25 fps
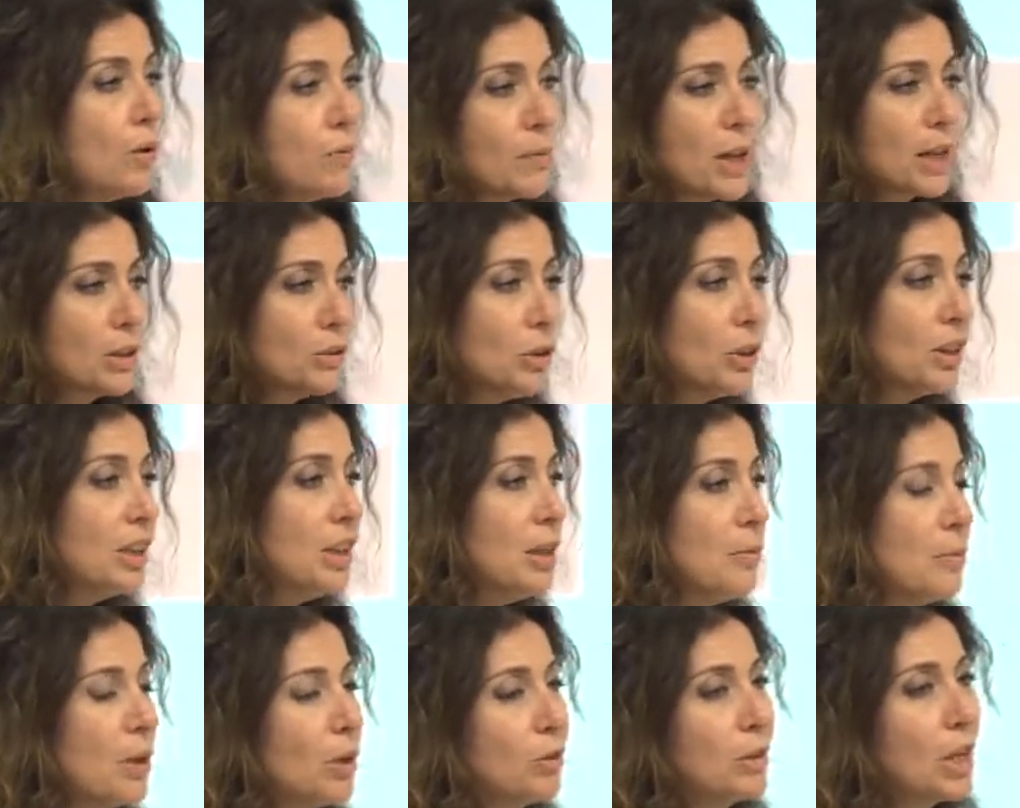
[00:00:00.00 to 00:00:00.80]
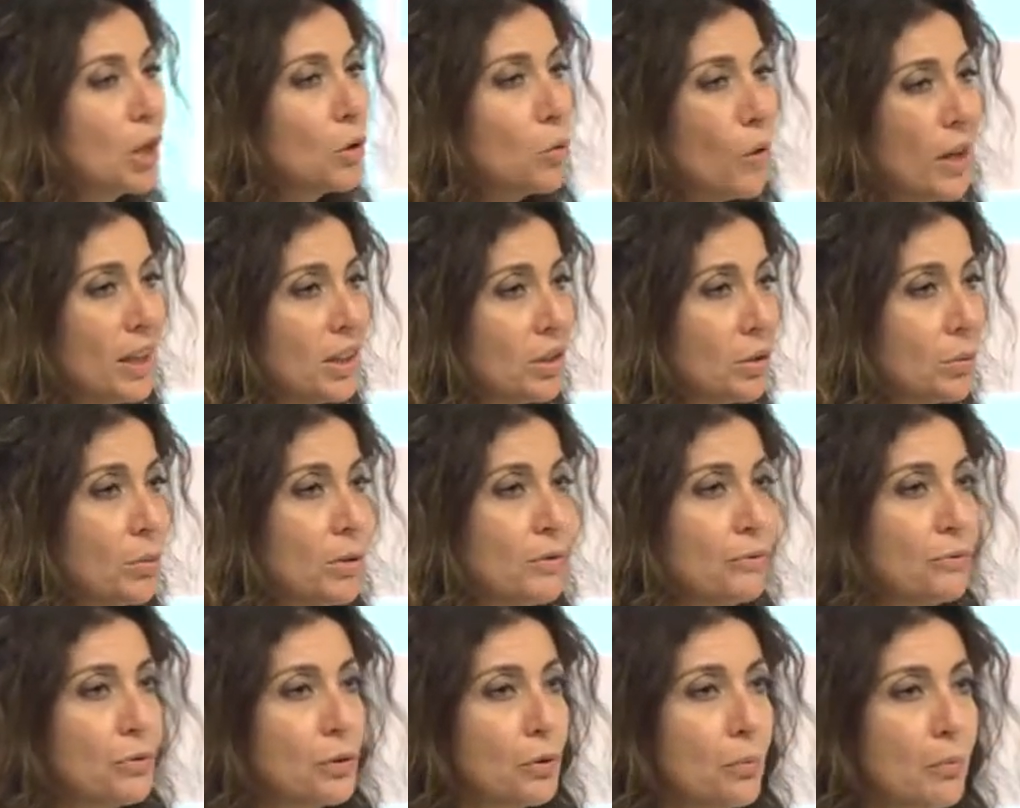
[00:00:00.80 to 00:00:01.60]
we are talking about the quantum
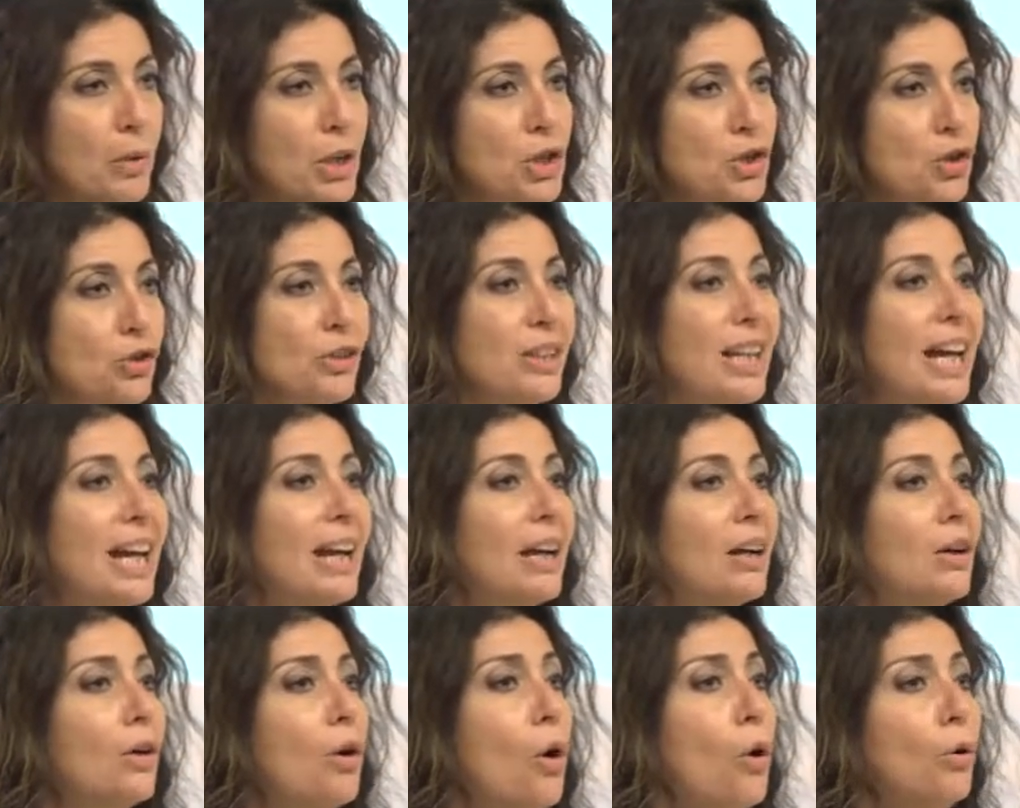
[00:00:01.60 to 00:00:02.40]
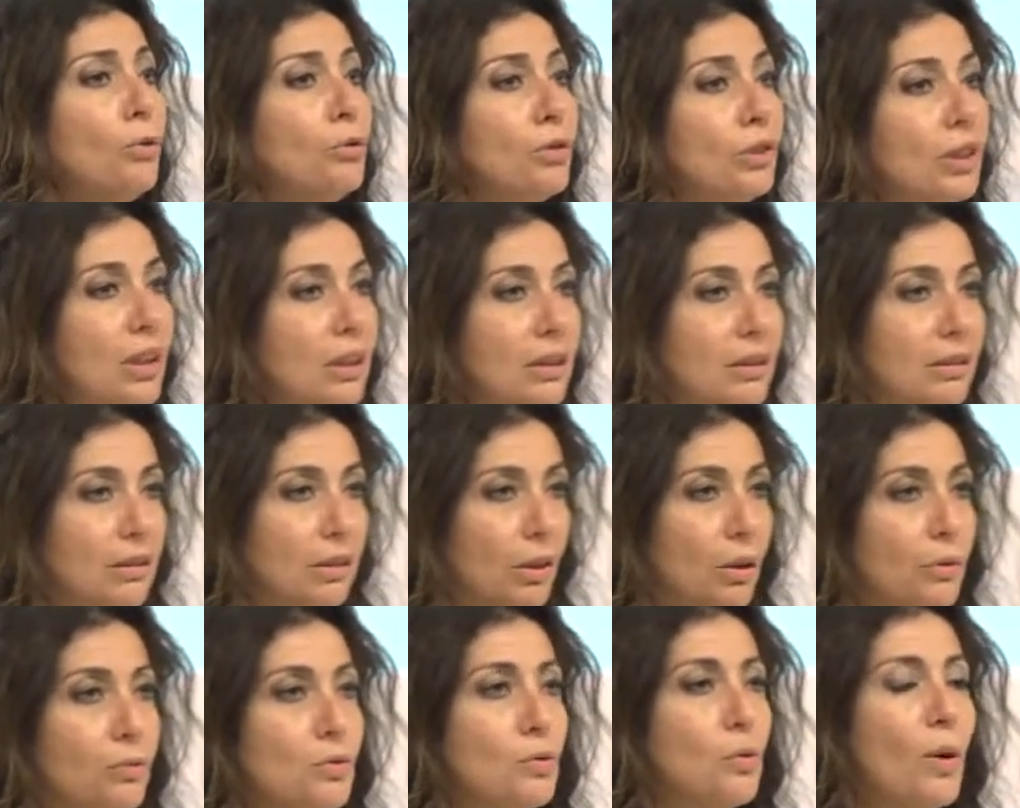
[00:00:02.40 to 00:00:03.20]
information, the content
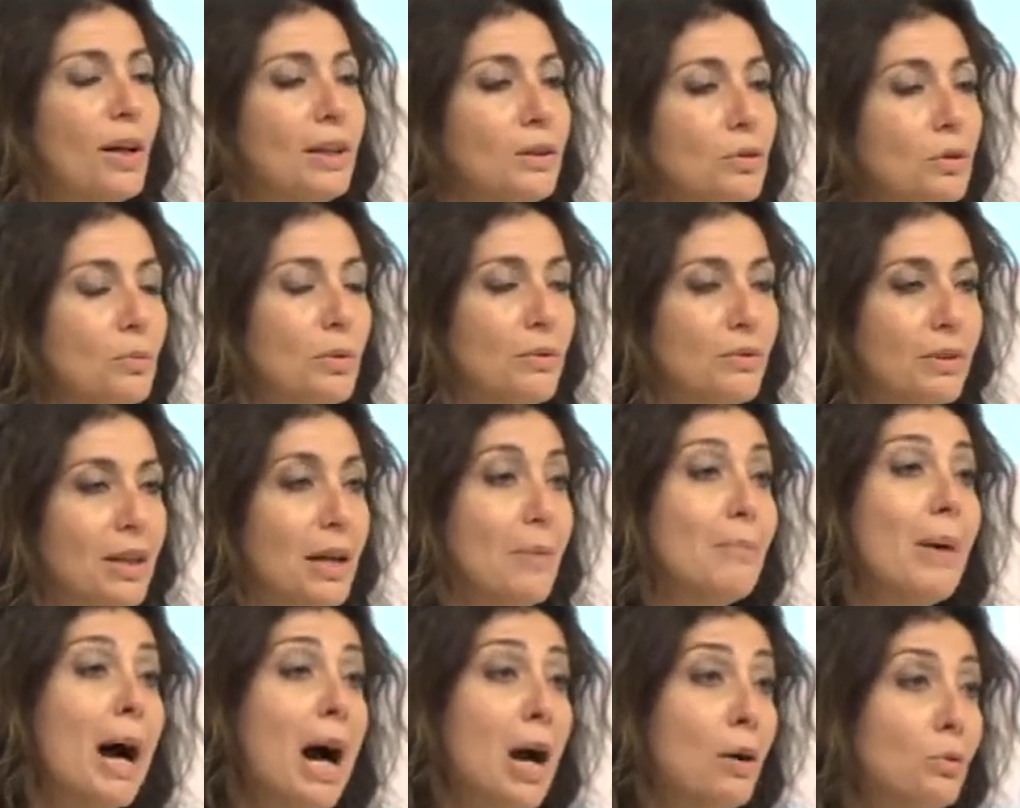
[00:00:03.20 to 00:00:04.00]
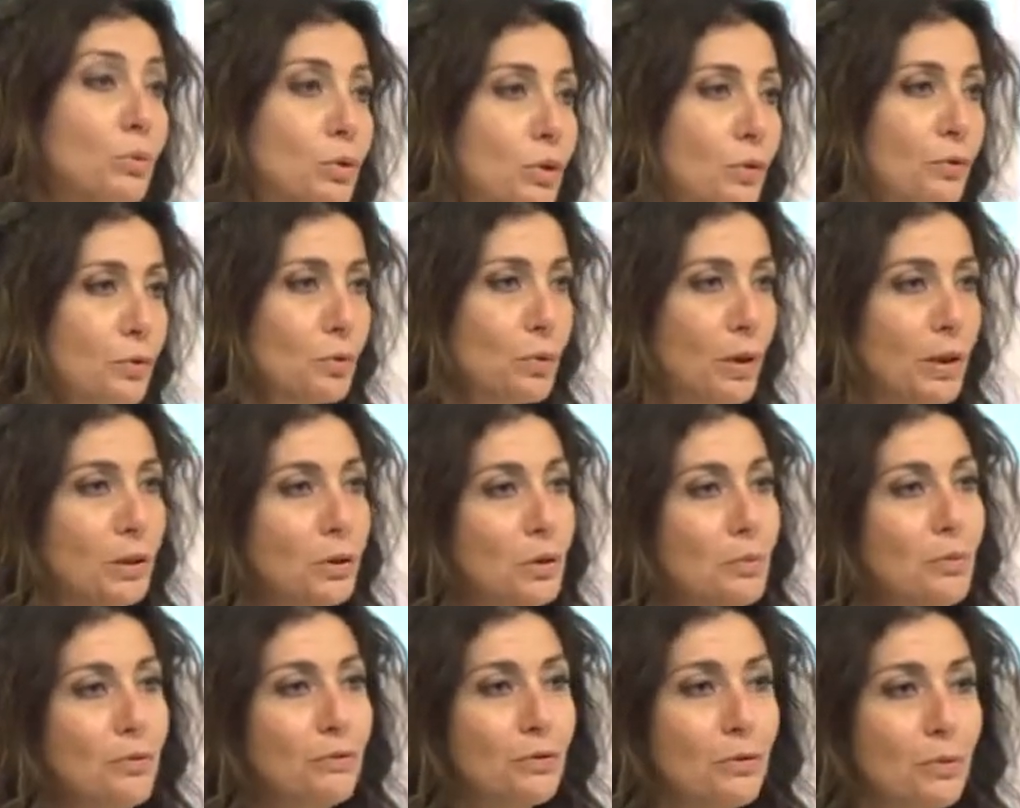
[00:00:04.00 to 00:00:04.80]
of quantum, the amount of
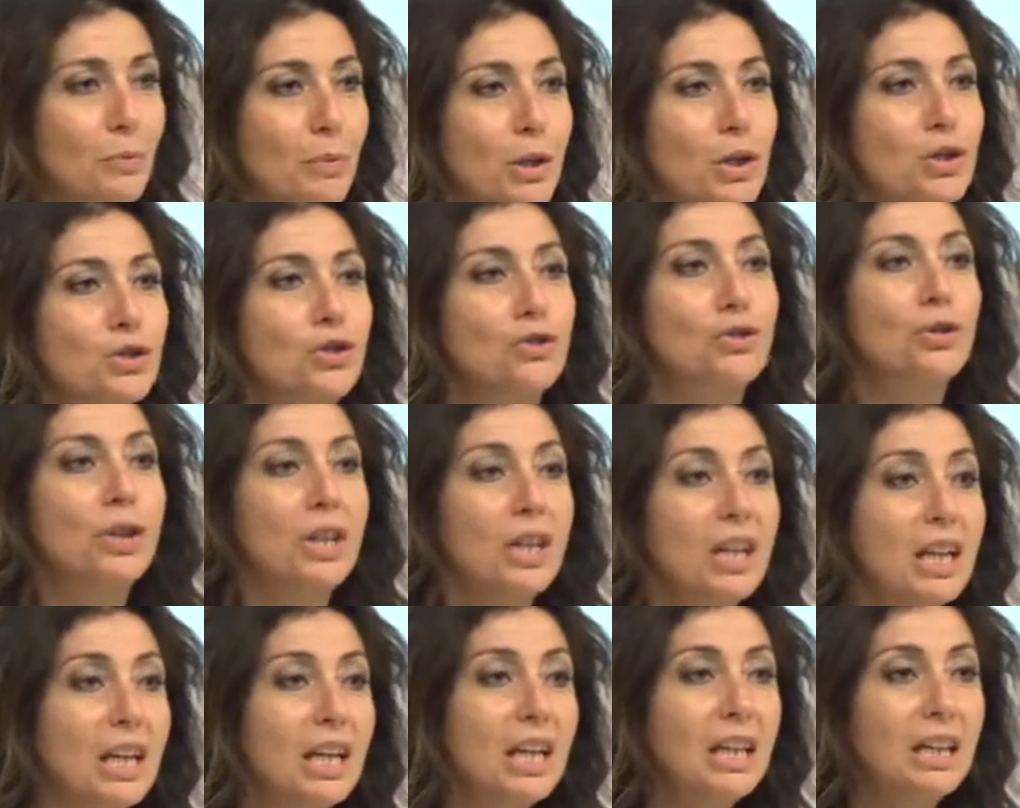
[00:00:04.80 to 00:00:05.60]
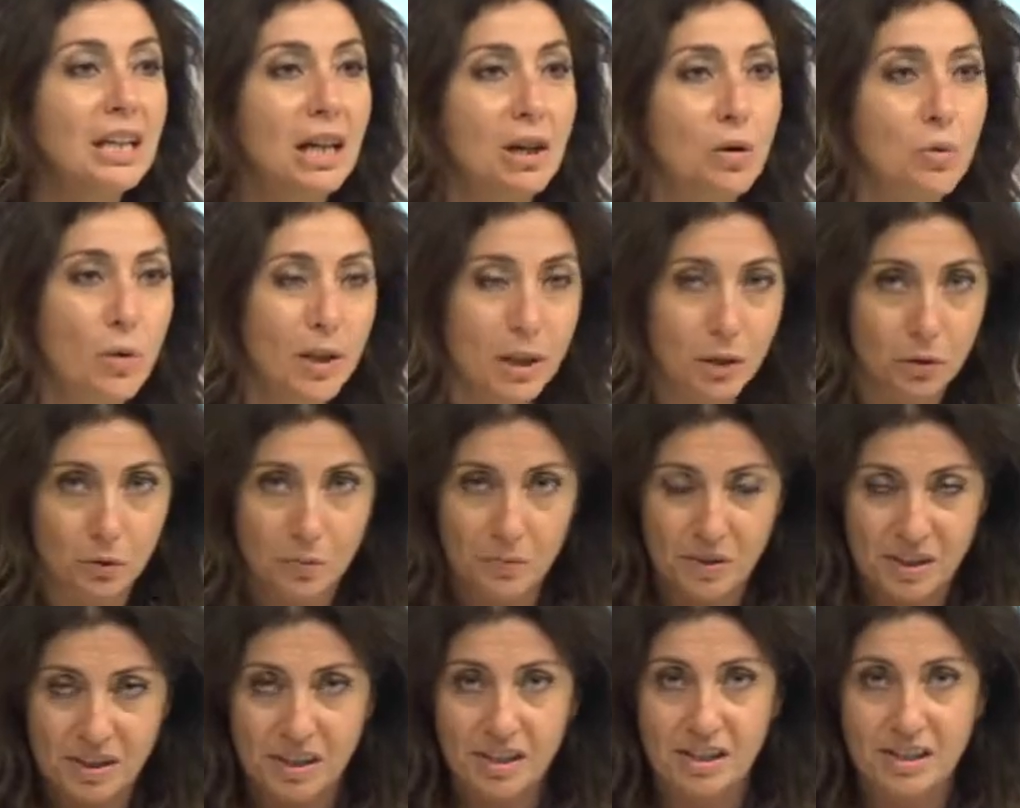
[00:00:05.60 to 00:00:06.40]
quantum information in a quantum
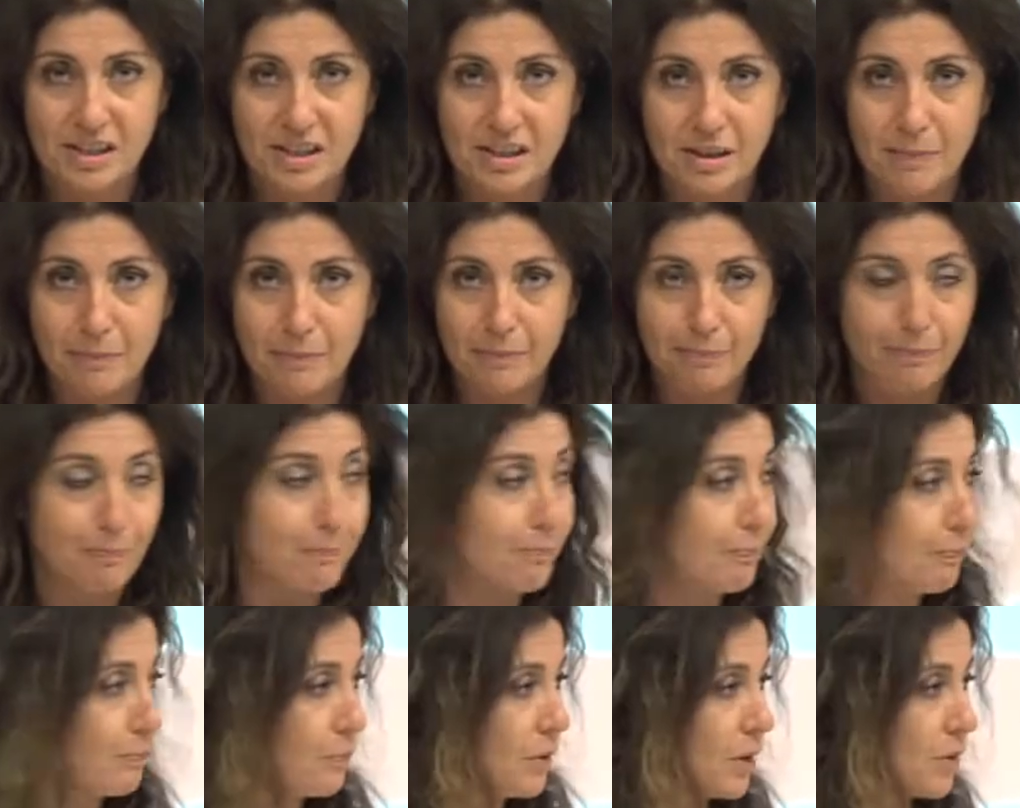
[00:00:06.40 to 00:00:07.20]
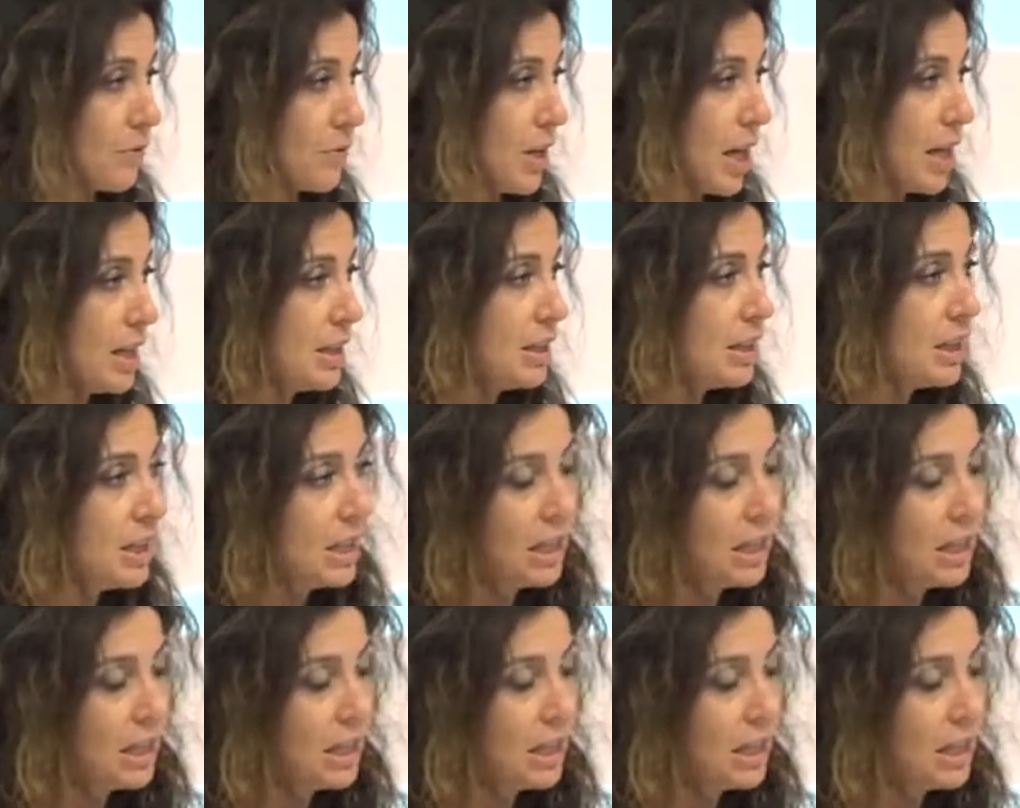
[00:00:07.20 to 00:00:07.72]
system, right?